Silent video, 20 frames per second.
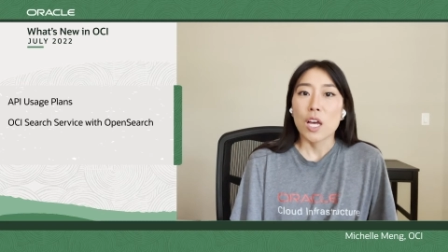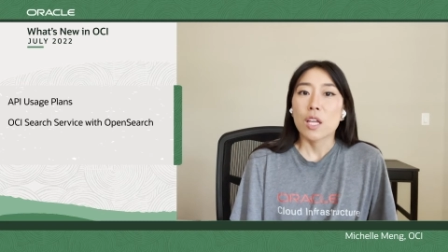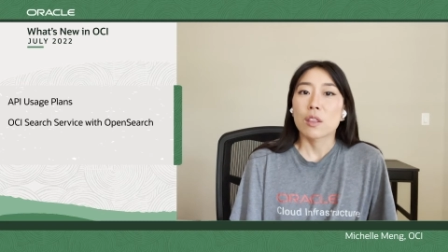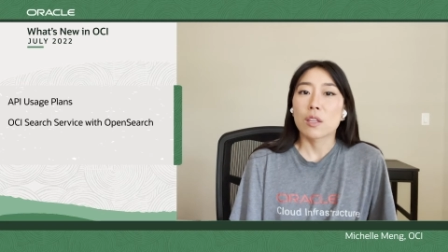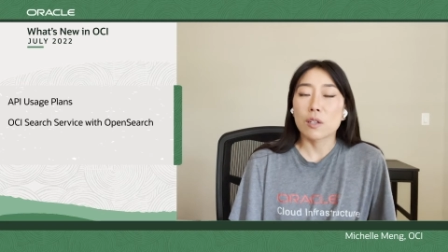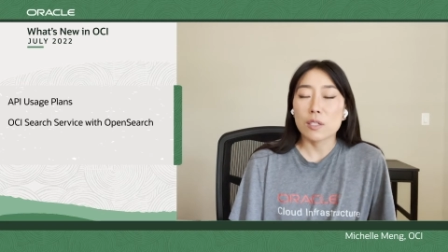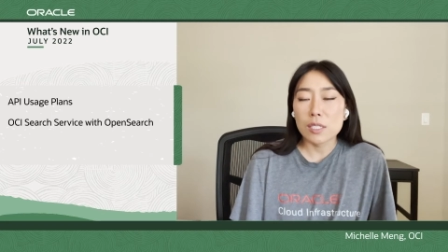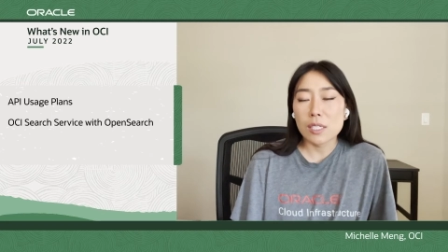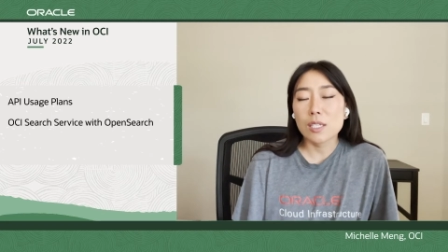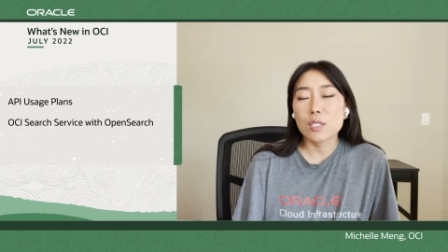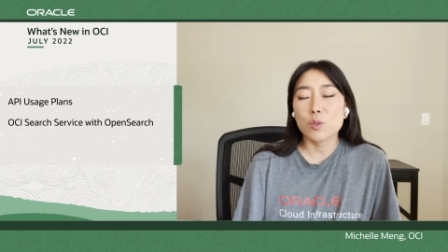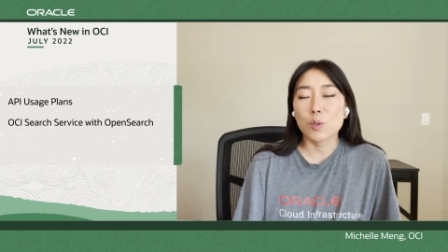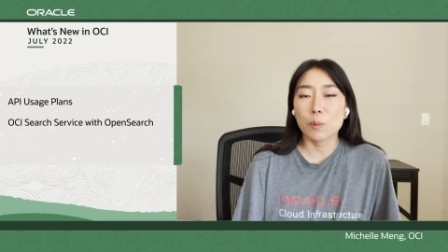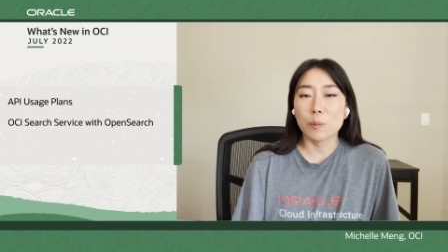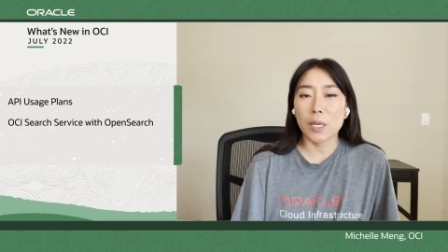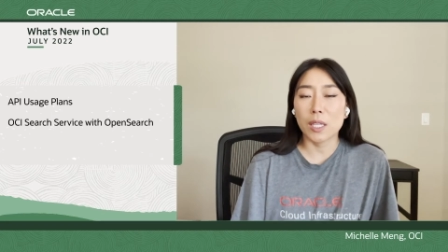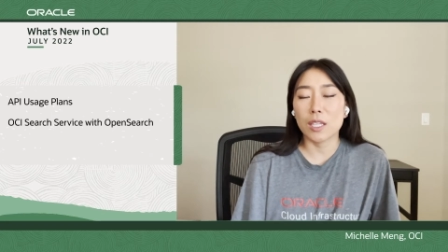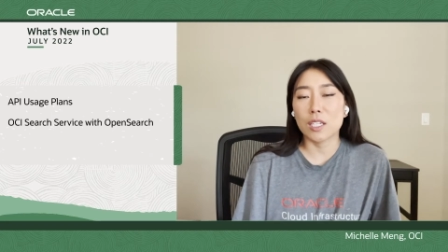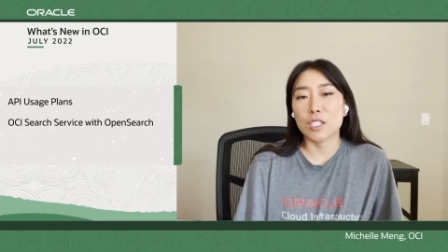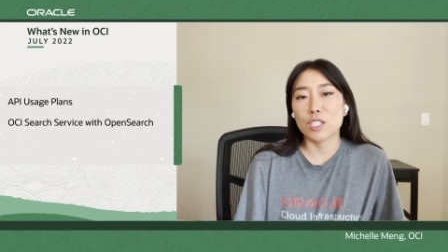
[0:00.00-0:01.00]
Those links will
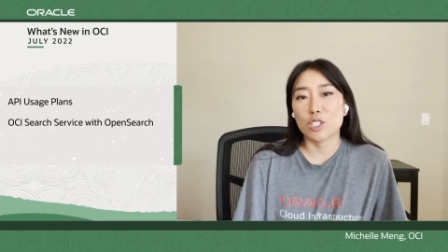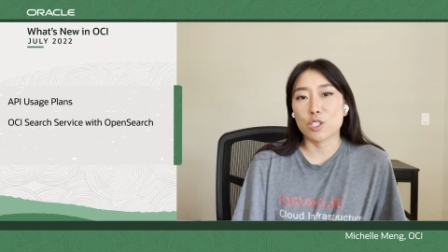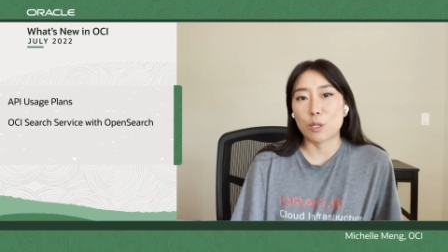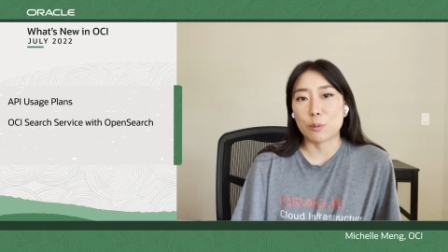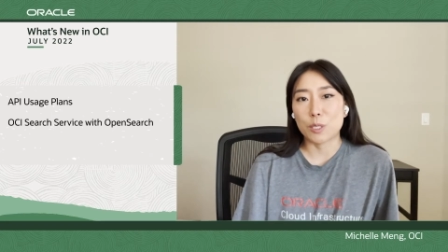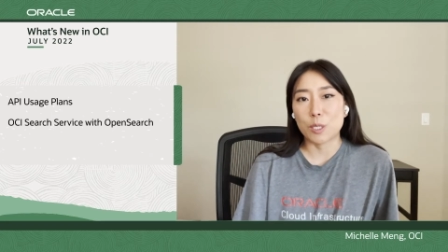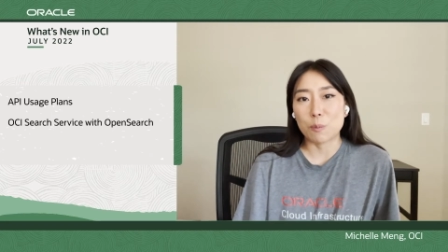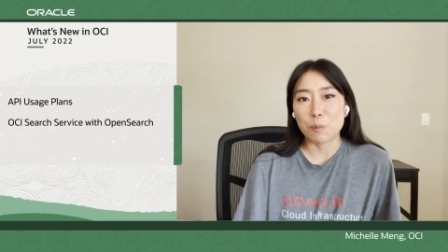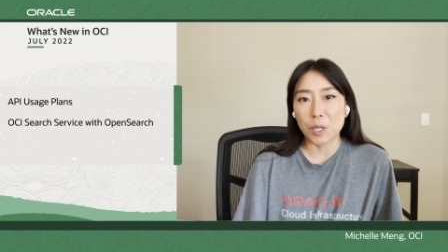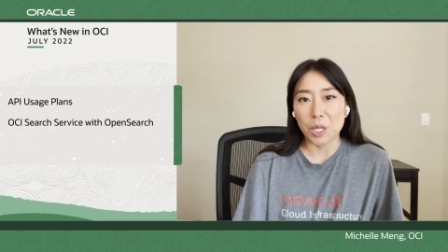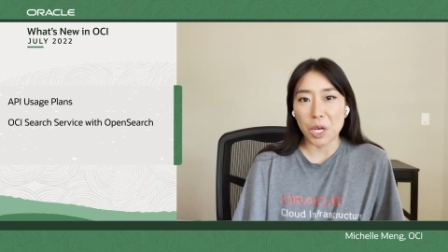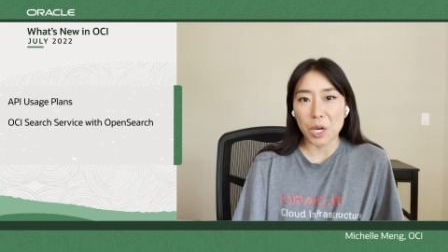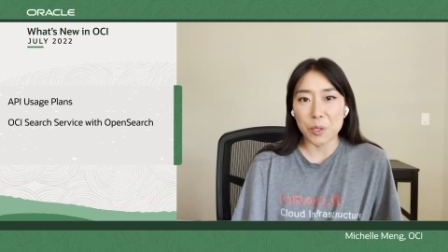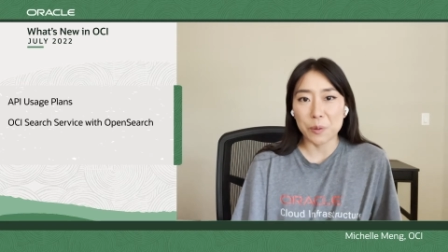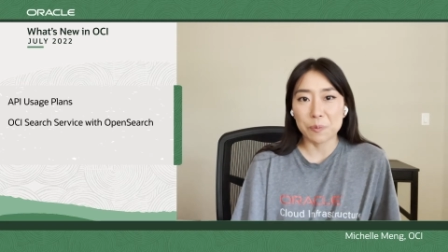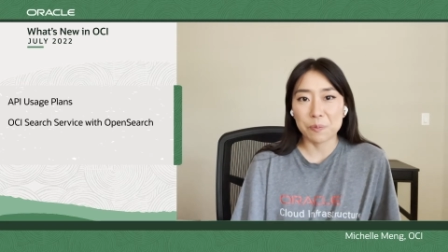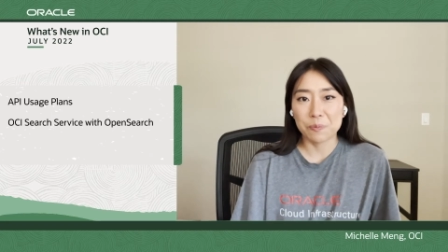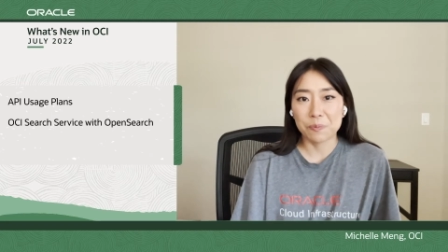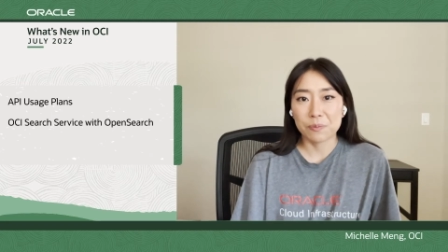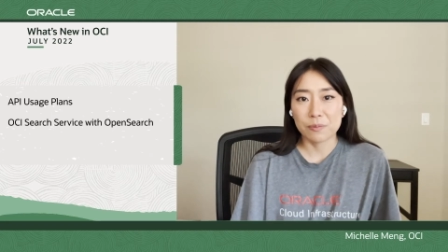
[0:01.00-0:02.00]
be in the description below.